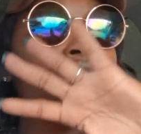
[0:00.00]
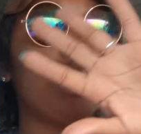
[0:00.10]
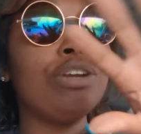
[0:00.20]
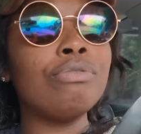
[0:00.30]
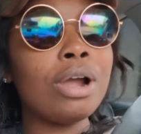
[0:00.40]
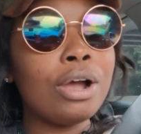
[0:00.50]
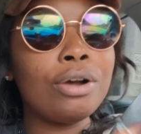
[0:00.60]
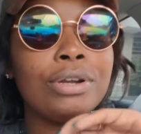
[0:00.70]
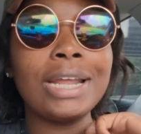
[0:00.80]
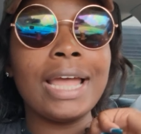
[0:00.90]
she
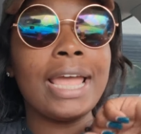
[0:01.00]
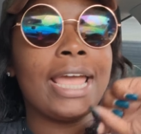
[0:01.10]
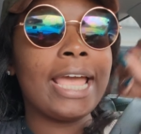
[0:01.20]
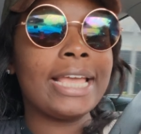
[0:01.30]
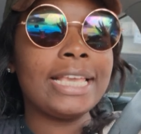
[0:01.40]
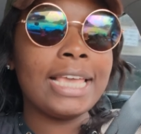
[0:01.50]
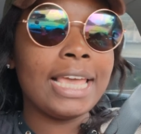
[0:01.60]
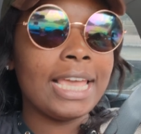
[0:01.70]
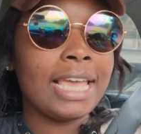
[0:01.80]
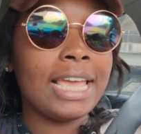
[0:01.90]
grown, I had
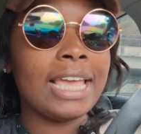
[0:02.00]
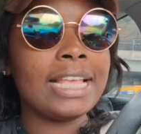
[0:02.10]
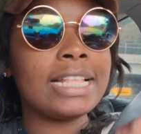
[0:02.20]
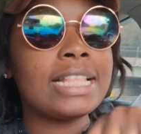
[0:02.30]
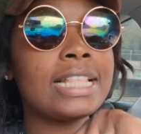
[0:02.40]
kids.